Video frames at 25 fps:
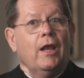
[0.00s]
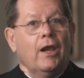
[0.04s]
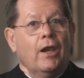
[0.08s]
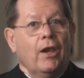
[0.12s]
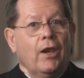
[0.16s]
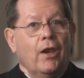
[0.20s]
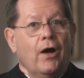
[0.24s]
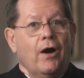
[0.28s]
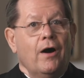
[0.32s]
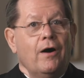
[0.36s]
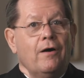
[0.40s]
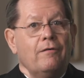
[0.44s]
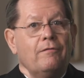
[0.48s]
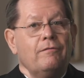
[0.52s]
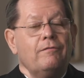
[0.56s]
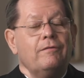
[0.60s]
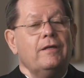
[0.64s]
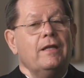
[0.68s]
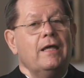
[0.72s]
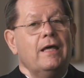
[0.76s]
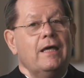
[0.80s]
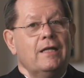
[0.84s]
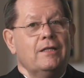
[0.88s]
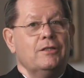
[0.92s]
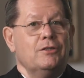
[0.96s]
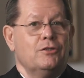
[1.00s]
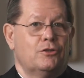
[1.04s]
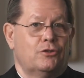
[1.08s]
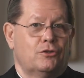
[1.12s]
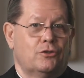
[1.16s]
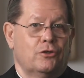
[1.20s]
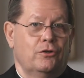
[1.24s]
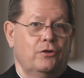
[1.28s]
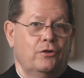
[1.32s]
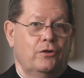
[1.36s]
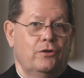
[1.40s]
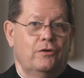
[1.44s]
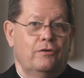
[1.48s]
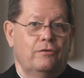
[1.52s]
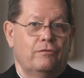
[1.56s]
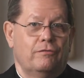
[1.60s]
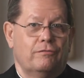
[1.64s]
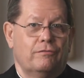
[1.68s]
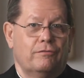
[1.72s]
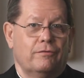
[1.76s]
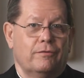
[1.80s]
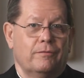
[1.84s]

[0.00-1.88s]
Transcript: loved, and served.